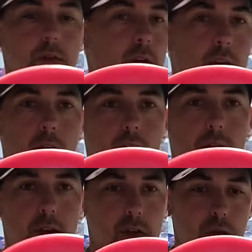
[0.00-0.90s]

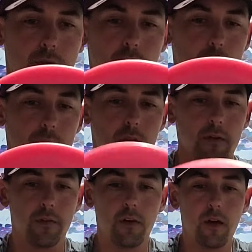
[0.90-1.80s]
Again, it's
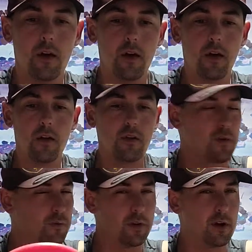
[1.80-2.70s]
beef.
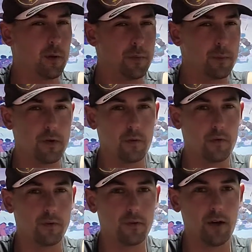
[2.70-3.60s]
Just really hoping the
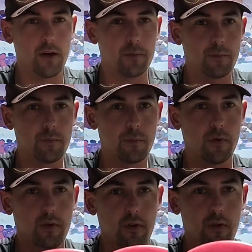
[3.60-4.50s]
mutant
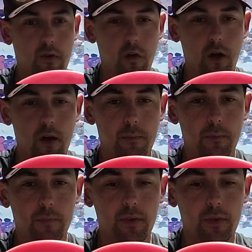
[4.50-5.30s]
puts this to shame.